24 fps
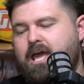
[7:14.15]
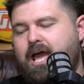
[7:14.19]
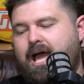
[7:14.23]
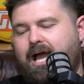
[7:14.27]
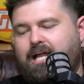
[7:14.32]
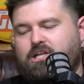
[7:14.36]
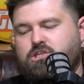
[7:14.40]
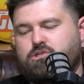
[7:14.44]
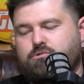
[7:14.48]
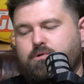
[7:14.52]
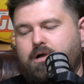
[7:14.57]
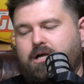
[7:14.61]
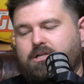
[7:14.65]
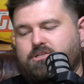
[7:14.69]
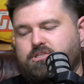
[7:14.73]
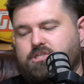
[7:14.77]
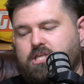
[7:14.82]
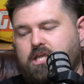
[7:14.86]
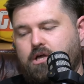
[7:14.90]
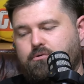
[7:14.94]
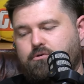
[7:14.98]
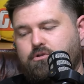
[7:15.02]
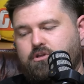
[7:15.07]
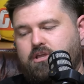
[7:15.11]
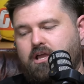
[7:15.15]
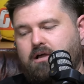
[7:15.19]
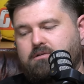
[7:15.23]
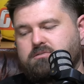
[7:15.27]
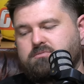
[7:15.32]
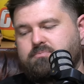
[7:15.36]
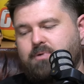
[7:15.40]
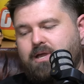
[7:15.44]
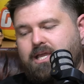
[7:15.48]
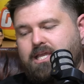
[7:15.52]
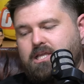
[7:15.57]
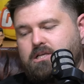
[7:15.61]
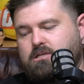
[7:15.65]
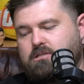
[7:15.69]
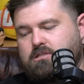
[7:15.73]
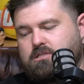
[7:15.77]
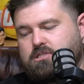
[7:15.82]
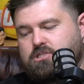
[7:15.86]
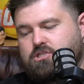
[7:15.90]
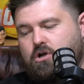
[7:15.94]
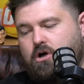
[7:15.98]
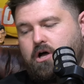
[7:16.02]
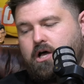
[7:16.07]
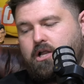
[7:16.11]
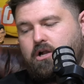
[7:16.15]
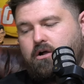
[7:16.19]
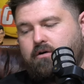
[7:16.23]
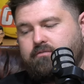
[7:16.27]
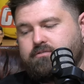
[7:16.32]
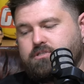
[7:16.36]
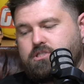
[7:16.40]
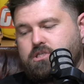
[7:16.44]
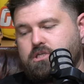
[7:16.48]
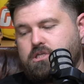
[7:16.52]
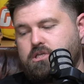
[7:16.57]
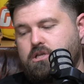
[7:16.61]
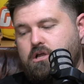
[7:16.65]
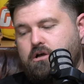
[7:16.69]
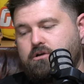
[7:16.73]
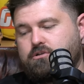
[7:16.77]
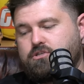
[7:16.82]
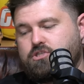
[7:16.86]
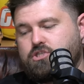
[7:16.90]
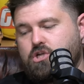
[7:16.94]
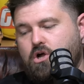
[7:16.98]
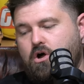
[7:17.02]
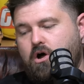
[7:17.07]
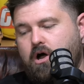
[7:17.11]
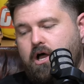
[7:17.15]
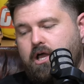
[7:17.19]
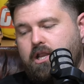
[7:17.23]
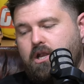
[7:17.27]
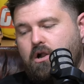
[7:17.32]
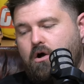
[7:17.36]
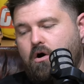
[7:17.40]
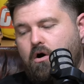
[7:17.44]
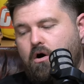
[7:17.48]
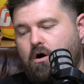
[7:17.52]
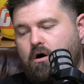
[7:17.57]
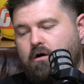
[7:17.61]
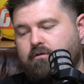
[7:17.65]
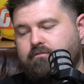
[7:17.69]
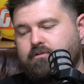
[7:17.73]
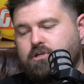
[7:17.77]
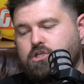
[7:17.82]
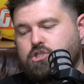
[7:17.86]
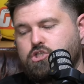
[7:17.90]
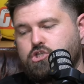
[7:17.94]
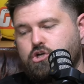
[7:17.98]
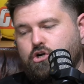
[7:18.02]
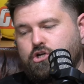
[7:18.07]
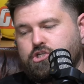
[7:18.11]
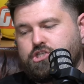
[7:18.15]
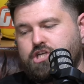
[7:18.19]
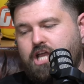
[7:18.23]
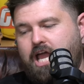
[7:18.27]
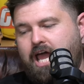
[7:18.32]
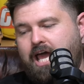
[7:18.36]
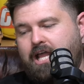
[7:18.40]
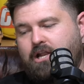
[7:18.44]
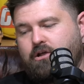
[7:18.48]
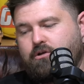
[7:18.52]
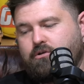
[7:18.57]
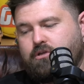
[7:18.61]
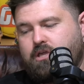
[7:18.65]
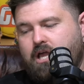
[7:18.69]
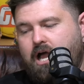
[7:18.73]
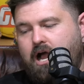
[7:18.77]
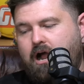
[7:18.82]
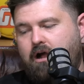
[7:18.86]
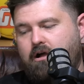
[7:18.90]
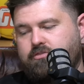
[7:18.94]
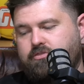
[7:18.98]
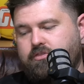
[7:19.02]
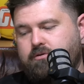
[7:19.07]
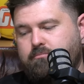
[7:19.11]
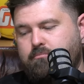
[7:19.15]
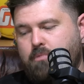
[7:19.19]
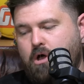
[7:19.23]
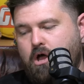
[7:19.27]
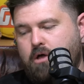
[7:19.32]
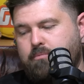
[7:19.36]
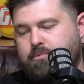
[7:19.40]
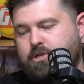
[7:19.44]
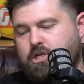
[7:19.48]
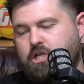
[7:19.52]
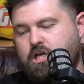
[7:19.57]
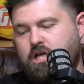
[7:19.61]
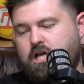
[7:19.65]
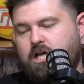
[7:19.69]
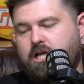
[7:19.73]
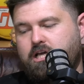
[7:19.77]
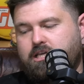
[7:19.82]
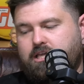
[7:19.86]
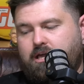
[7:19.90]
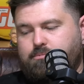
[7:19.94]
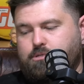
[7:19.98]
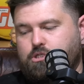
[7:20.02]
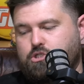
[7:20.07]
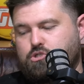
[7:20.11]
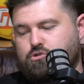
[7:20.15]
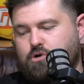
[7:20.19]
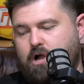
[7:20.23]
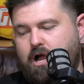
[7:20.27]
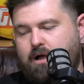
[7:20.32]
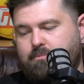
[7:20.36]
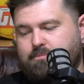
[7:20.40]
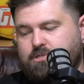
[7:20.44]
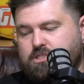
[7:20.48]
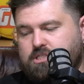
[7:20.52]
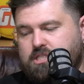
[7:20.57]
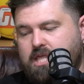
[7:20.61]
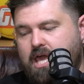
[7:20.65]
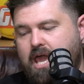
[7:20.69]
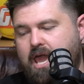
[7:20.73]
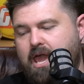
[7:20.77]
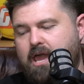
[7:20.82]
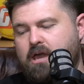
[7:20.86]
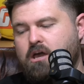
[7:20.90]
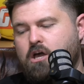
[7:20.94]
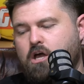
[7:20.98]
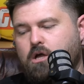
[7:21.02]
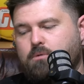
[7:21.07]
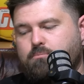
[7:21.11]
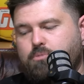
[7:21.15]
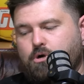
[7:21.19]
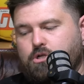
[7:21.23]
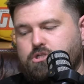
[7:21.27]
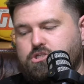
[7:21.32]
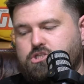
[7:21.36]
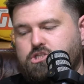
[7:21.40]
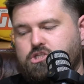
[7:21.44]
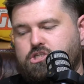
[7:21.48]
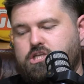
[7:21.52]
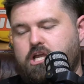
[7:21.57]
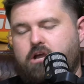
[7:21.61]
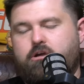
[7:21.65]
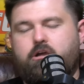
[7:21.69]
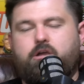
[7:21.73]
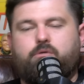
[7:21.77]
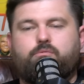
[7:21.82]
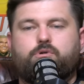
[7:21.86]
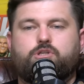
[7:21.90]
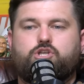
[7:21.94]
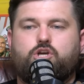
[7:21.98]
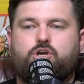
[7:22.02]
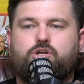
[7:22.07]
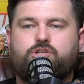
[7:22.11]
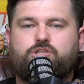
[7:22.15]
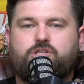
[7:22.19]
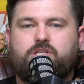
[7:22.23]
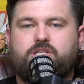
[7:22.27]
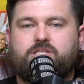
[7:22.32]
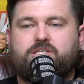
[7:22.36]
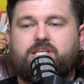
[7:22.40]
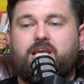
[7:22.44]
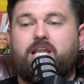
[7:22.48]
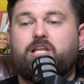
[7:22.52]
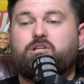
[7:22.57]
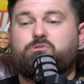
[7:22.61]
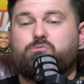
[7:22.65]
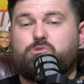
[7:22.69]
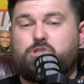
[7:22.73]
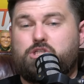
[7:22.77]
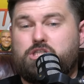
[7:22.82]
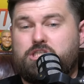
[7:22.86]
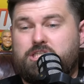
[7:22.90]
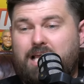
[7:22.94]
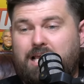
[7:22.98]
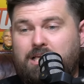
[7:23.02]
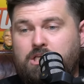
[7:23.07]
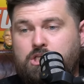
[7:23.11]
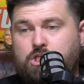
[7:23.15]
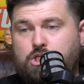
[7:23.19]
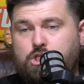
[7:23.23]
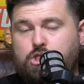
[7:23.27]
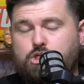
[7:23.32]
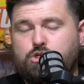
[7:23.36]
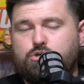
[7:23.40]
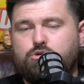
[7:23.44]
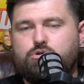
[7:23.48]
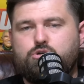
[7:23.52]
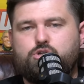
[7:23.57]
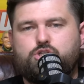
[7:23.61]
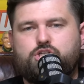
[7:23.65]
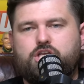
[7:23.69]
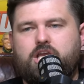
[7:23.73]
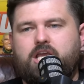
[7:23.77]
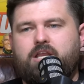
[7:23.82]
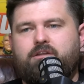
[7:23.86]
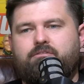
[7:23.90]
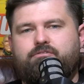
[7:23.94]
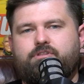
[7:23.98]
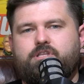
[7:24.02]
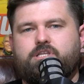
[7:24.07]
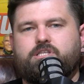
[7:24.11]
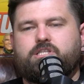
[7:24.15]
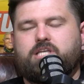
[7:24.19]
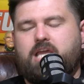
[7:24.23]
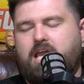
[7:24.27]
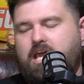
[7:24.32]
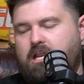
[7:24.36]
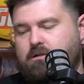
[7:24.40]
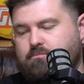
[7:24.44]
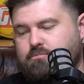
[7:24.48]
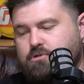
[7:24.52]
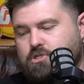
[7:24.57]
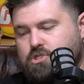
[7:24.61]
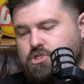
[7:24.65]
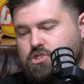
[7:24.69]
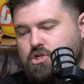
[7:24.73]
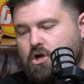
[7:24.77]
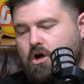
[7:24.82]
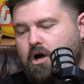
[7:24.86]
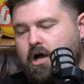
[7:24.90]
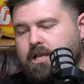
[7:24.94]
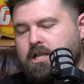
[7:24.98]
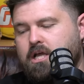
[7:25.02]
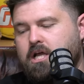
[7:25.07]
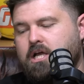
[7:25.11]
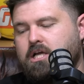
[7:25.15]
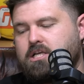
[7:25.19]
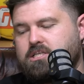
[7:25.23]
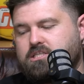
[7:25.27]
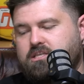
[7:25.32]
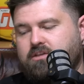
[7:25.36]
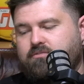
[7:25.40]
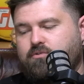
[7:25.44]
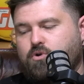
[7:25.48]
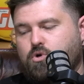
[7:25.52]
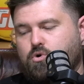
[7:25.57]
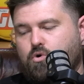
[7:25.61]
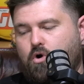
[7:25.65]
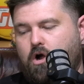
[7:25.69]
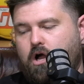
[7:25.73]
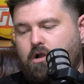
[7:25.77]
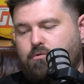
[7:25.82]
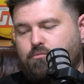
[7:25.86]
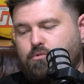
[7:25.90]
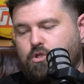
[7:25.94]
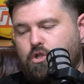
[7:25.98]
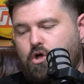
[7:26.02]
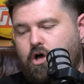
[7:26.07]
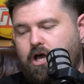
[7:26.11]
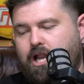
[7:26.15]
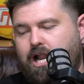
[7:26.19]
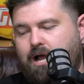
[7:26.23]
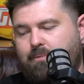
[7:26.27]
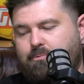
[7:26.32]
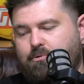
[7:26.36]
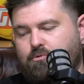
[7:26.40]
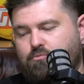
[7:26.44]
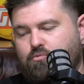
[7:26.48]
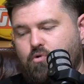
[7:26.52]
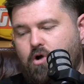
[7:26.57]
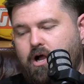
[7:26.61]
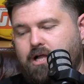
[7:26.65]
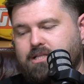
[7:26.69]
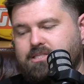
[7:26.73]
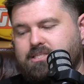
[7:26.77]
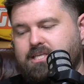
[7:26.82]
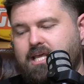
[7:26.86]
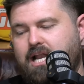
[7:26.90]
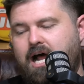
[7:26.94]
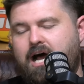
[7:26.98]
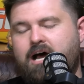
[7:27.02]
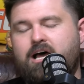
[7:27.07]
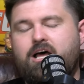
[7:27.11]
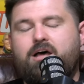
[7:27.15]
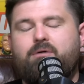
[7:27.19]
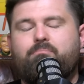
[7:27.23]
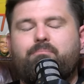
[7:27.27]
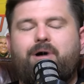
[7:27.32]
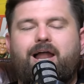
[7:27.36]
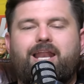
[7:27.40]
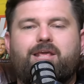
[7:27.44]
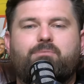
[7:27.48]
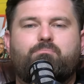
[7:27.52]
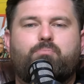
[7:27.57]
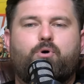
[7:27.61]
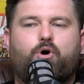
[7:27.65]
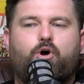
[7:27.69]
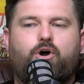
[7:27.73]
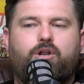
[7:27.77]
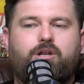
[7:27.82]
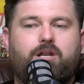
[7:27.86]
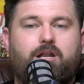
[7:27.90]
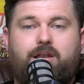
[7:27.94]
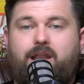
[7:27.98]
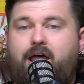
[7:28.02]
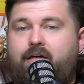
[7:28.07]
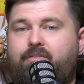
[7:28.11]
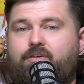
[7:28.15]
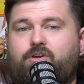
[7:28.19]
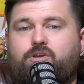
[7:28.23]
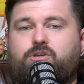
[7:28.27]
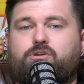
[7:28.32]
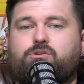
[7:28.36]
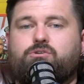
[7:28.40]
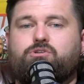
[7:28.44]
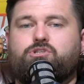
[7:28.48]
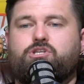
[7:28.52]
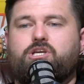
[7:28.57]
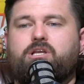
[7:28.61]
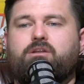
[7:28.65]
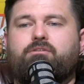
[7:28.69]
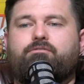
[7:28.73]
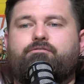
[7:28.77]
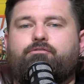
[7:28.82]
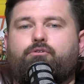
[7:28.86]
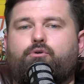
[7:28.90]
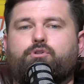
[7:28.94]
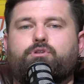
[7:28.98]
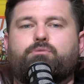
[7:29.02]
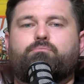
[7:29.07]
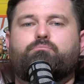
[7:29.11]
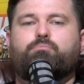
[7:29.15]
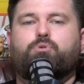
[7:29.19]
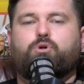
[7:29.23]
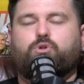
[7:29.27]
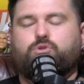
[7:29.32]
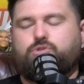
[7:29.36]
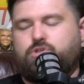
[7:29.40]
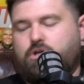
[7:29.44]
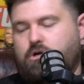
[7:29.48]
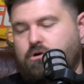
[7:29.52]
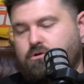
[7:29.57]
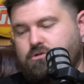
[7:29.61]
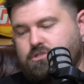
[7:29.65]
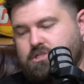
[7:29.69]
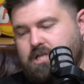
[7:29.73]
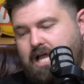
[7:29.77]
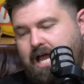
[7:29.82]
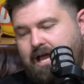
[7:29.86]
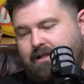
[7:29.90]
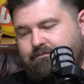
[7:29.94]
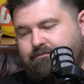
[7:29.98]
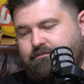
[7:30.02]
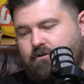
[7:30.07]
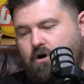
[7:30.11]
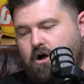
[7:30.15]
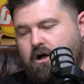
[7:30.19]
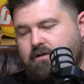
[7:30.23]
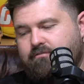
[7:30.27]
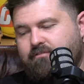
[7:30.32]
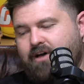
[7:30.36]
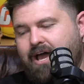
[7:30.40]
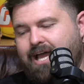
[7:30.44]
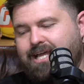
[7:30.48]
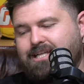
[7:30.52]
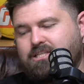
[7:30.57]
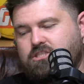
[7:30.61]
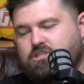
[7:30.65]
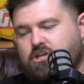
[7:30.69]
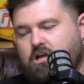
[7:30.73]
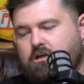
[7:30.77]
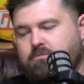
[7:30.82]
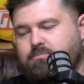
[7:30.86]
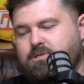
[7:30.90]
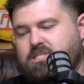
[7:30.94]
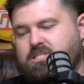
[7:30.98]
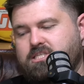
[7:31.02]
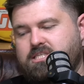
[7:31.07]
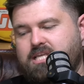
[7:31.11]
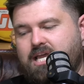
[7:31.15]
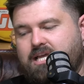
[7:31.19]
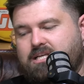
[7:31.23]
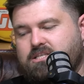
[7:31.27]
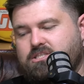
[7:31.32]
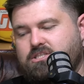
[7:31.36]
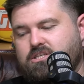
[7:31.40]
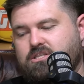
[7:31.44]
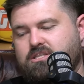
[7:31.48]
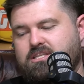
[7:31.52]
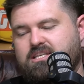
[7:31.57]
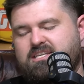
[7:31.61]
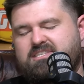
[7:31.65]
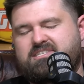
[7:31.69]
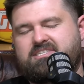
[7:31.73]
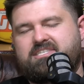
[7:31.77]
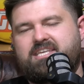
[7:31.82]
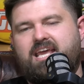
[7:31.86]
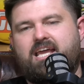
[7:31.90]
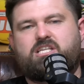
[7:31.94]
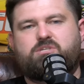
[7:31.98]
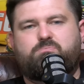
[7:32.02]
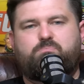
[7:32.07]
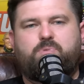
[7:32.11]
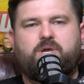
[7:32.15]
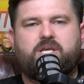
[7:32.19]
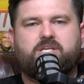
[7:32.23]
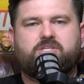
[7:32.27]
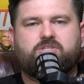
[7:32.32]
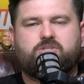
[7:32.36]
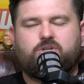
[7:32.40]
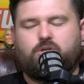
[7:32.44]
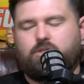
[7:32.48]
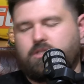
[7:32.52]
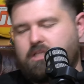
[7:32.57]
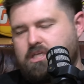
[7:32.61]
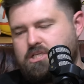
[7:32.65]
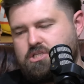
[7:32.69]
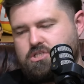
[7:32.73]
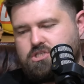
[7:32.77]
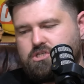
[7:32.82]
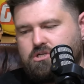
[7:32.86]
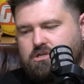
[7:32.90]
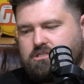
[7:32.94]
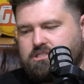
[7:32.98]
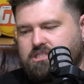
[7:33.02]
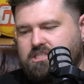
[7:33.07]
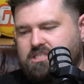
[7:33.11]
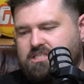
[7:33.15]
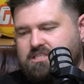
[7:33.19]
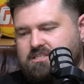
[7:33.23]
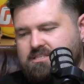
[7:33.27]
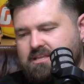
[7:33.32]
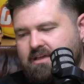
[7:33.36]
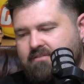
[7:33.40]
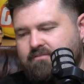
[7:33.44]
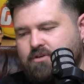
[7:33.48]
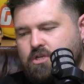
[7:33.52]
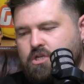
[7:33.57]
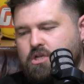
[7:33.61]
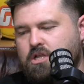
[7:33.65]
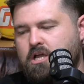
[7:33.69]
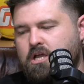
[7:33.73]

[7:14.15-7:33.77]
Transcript: And Jarrell Skelton, who comes back into the side. Obviously, no sign of Josh Adokar at the moment. A couple of dramas there. Bronson Cherry returns in the centres, which is a huge in for this Canterbury side. Stephen Crichton will line up at right centre. Matty Burton, another huge in for the Bulldogs at 5'8". Toby Sexton, the sex pistol in jersey 7.